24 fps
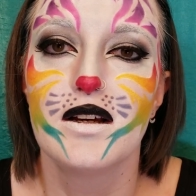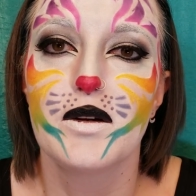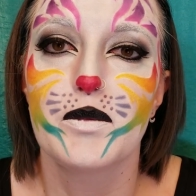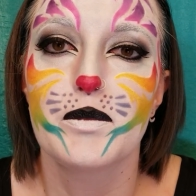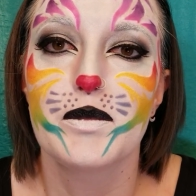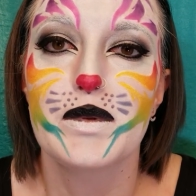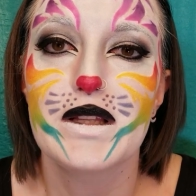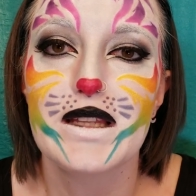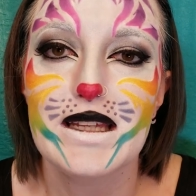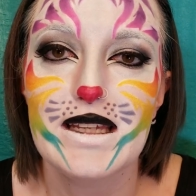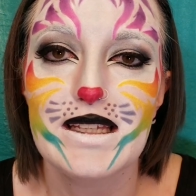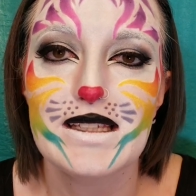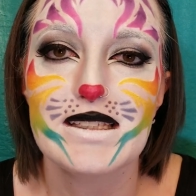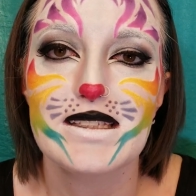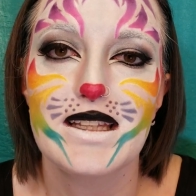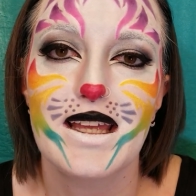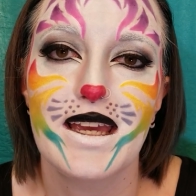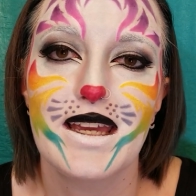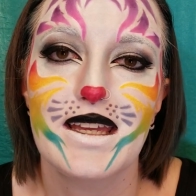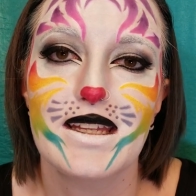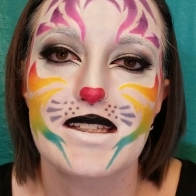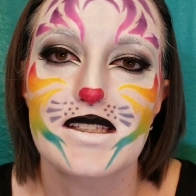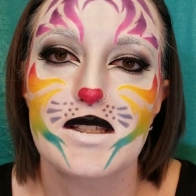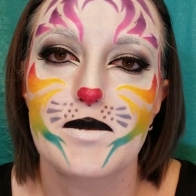please
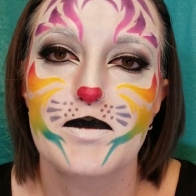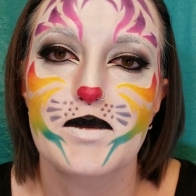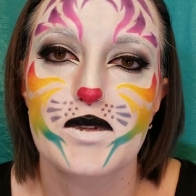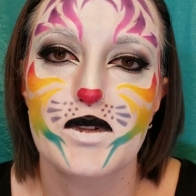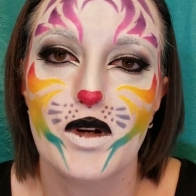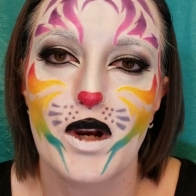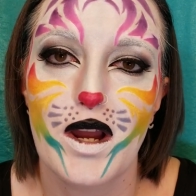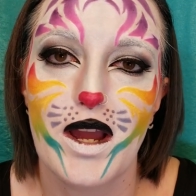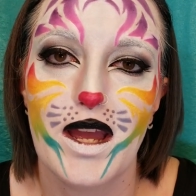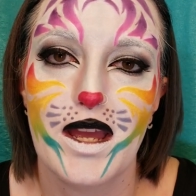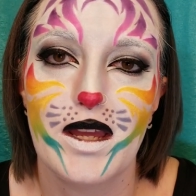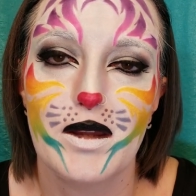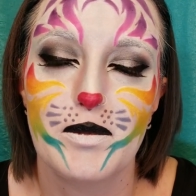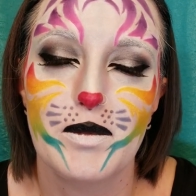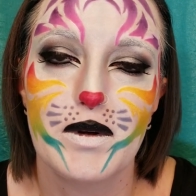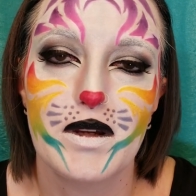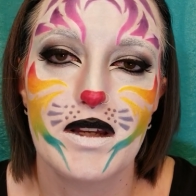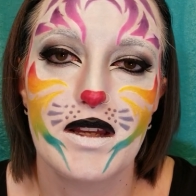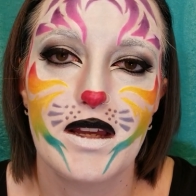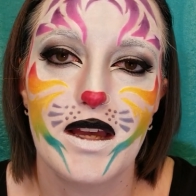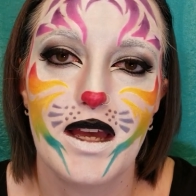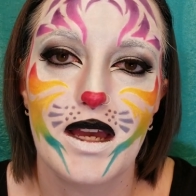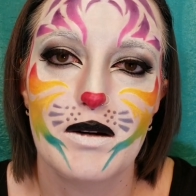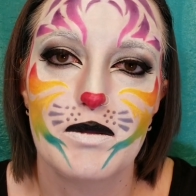like and subscribe.
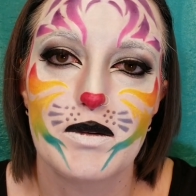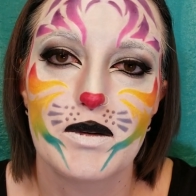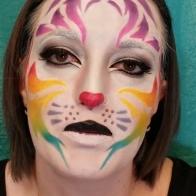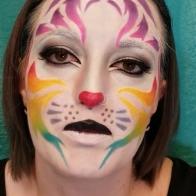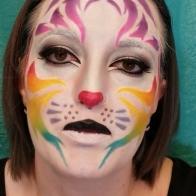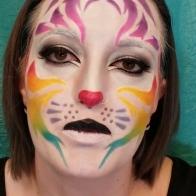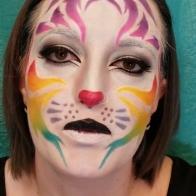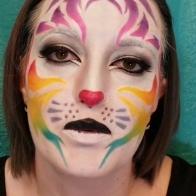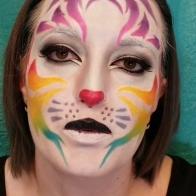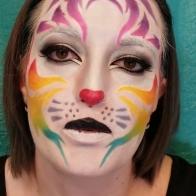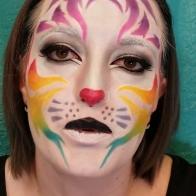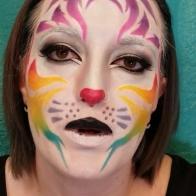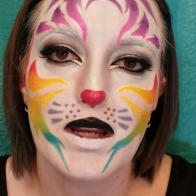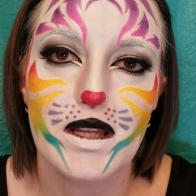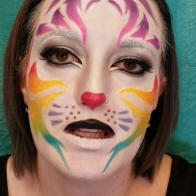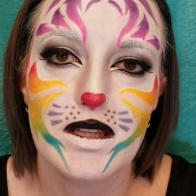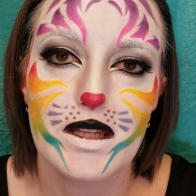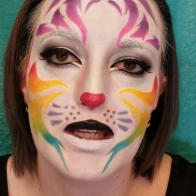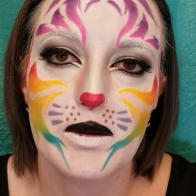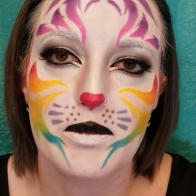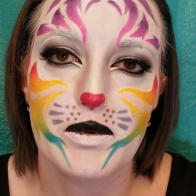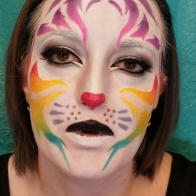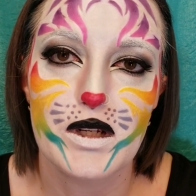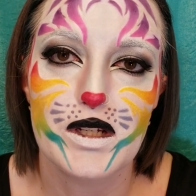I would
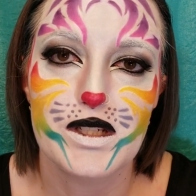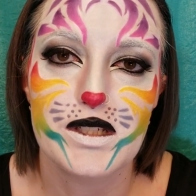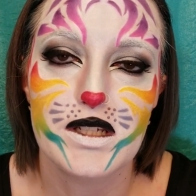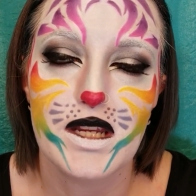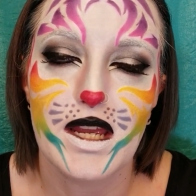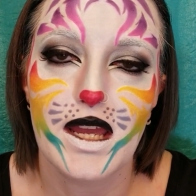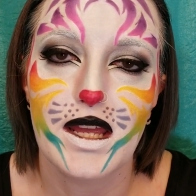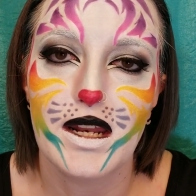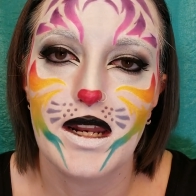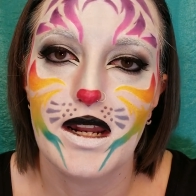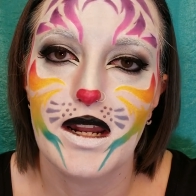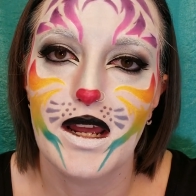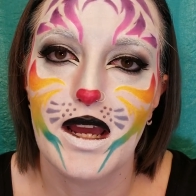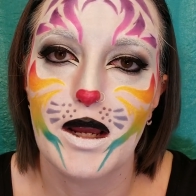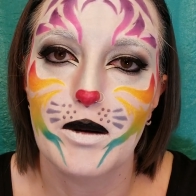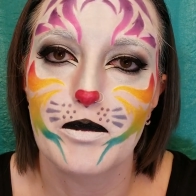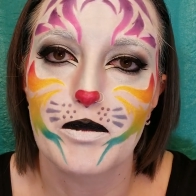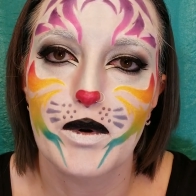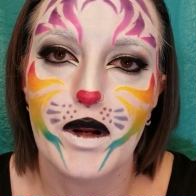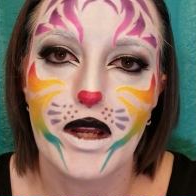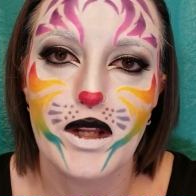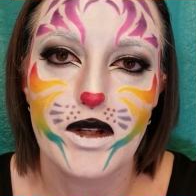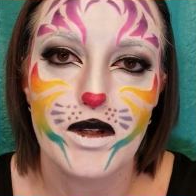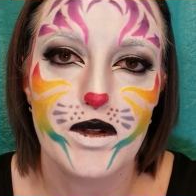greatly appreciate it. I'm
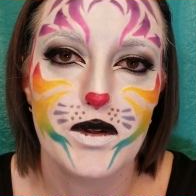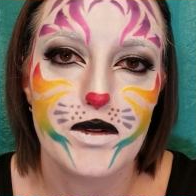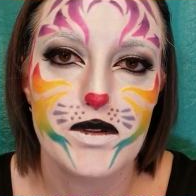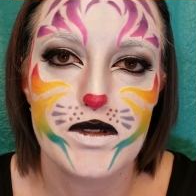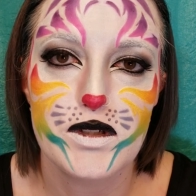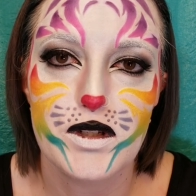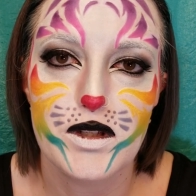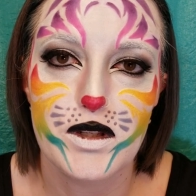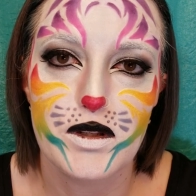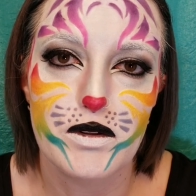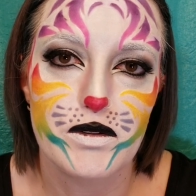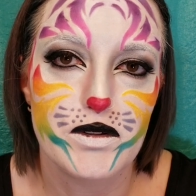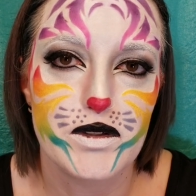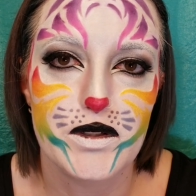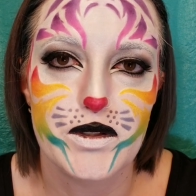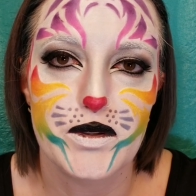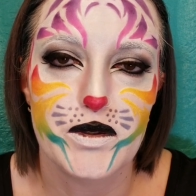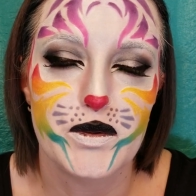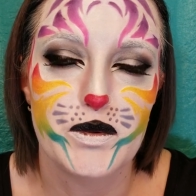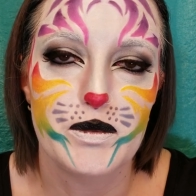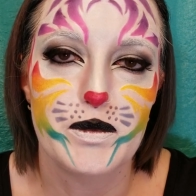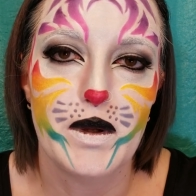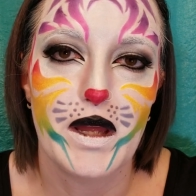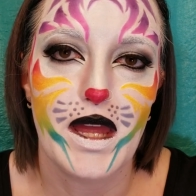brand new to
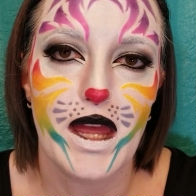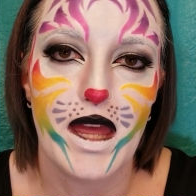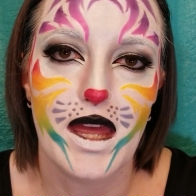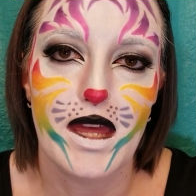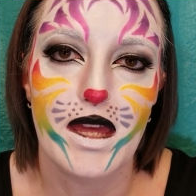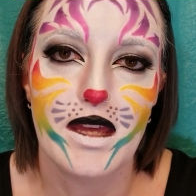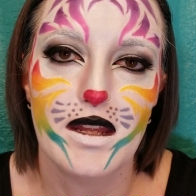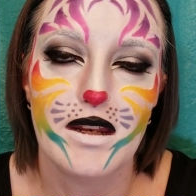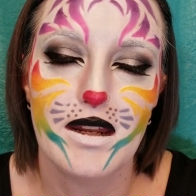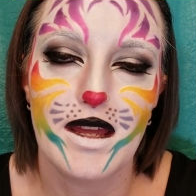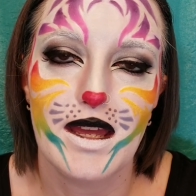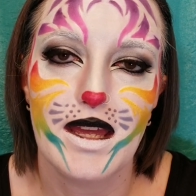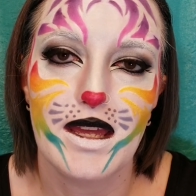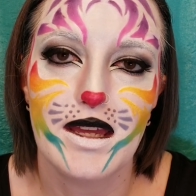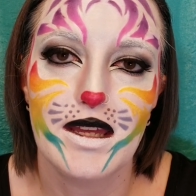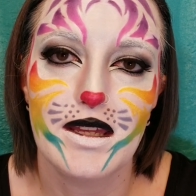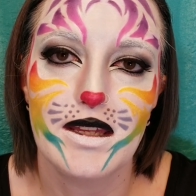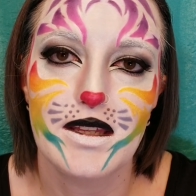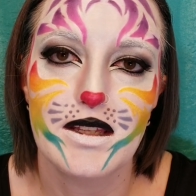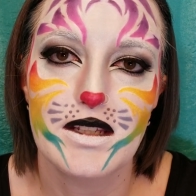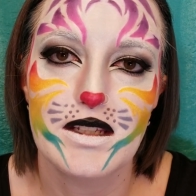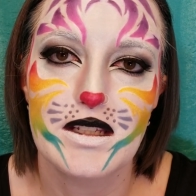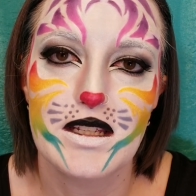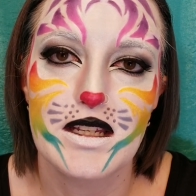YouTube, and I
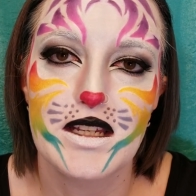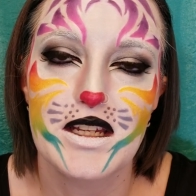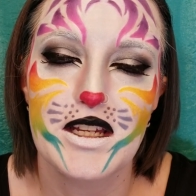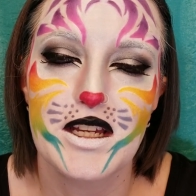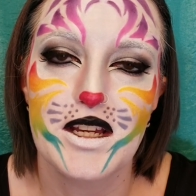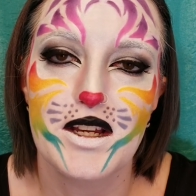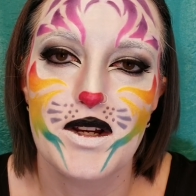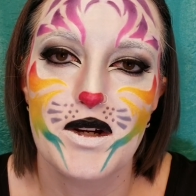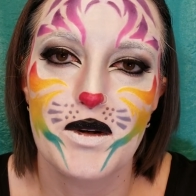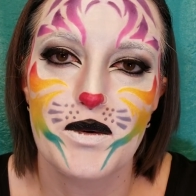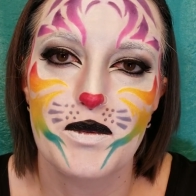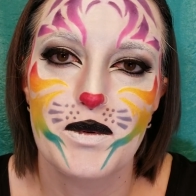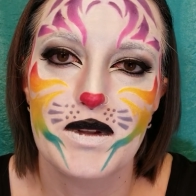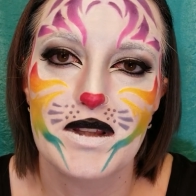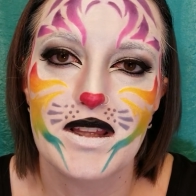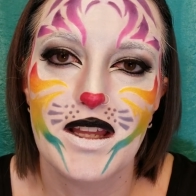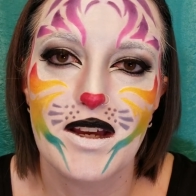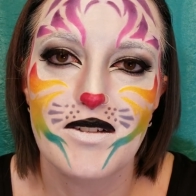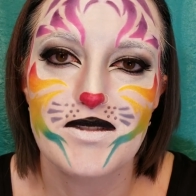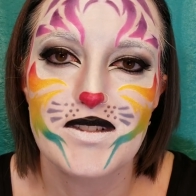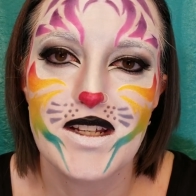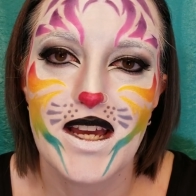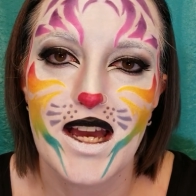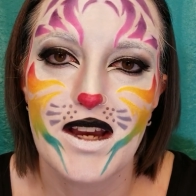would
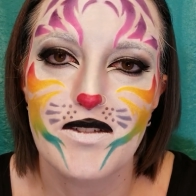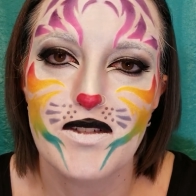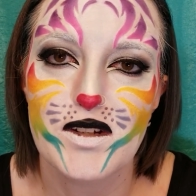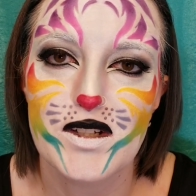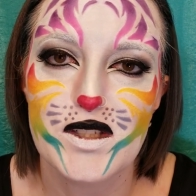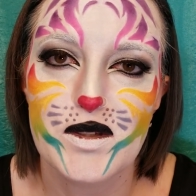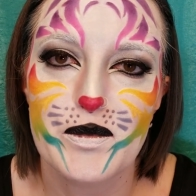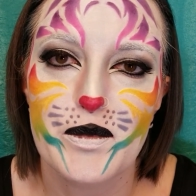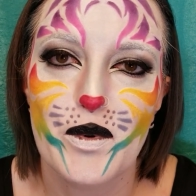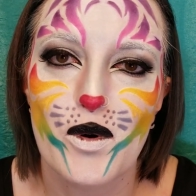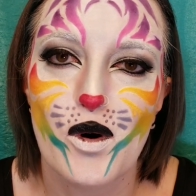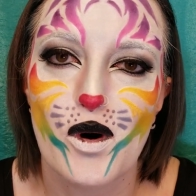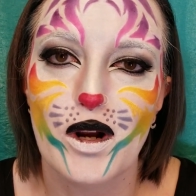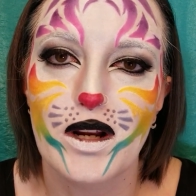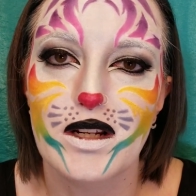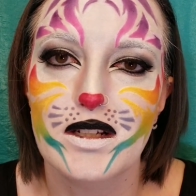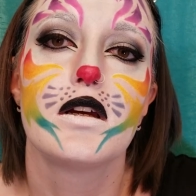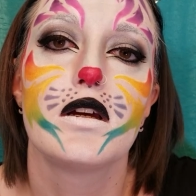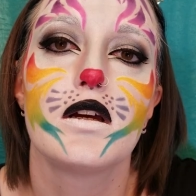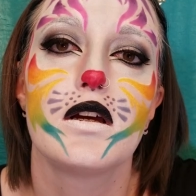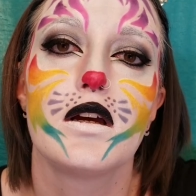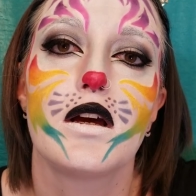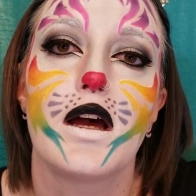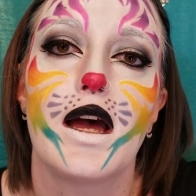love to have your support.
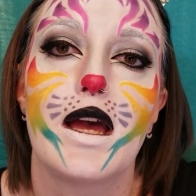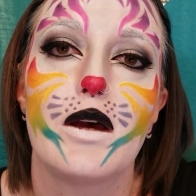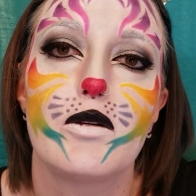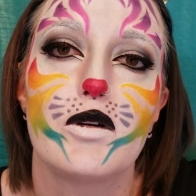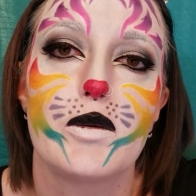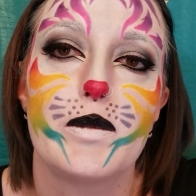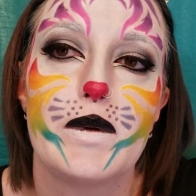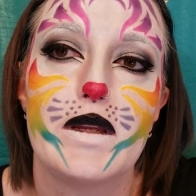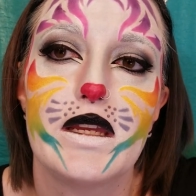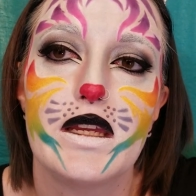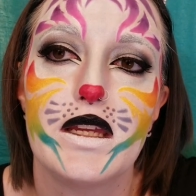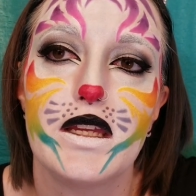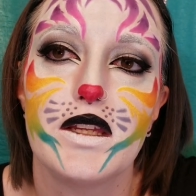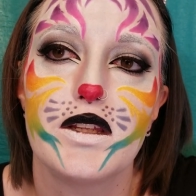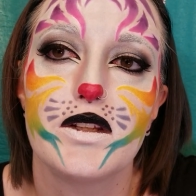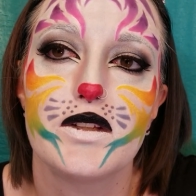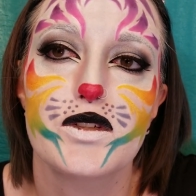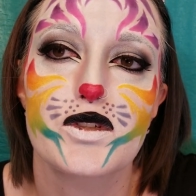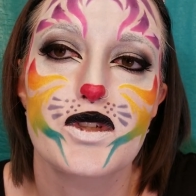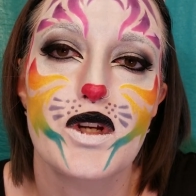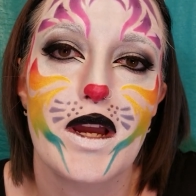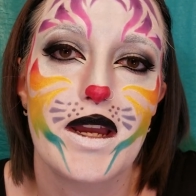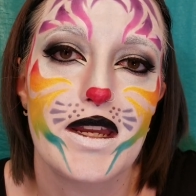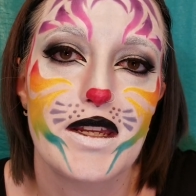I will be
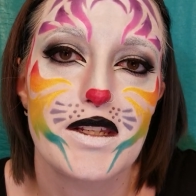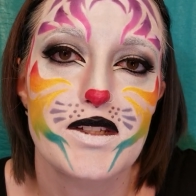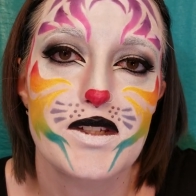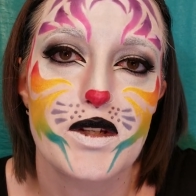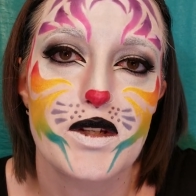trying to